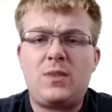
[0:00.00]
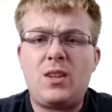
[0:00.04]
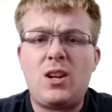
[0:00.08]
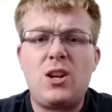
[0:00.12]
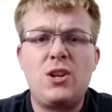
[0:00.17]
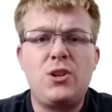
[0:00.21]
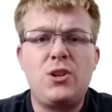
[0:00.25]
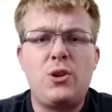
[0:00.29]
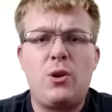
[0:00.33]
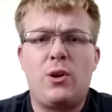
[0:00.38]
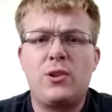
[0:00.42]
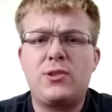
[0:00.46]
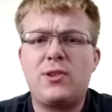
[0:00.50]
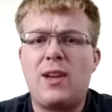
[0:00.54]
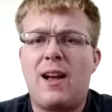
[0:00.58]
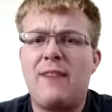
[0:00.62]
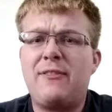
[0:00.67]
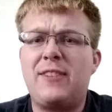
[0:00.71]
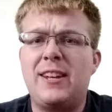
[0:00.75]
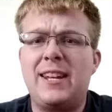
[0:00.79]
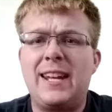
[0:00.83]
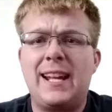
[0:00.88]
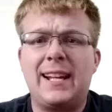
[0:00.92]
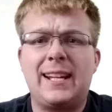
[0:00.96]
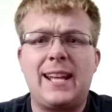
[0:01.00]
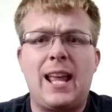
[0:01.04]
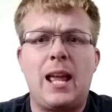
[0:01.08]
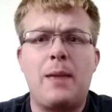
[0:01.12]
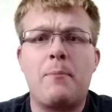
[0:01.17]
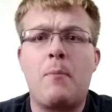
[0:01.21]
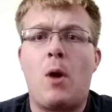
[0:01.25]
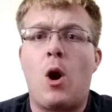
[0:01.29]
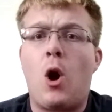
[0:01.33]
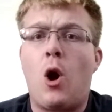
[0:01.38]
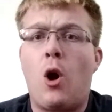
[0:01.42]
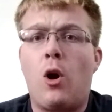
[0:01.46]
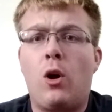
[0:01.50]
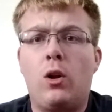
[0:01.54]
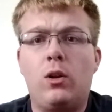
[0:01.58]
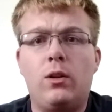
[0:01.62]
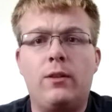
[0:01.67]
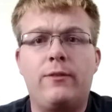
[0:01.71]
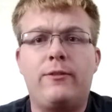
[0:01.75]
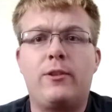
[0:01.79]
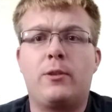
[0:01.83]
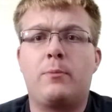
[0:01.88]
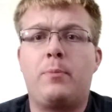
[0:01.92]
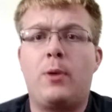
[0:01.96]
You also have to nickname all
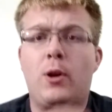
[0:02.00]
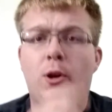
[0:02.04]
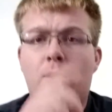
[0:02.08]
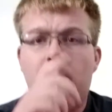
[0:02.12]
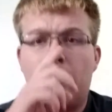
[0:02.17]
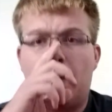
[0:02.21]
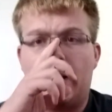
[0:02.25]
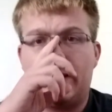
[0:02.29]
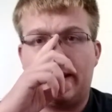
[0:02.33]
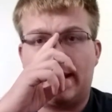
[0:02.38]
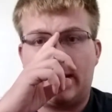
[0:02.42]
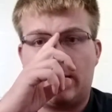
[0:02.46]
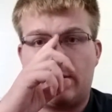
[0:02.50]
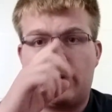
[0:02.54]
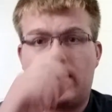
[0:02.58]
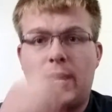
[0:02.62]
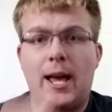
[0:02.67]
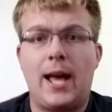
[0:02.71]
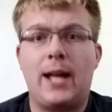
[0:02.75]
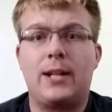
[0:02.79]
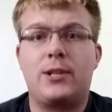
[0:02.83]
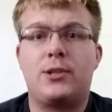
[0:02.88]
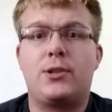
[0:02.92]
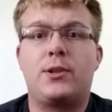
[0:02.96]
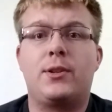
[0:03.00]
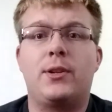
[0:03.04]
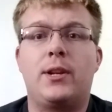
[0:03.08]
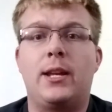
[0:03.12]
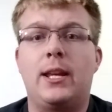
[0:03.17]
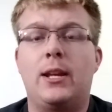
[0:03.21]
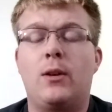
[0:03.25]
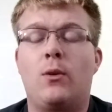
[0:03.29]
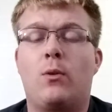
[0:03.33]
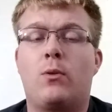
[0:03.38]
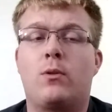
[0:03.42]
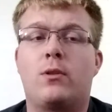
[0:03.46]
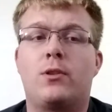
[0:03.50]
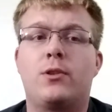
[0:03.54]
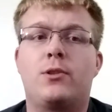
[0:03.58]
of your Pokemon that you catch in order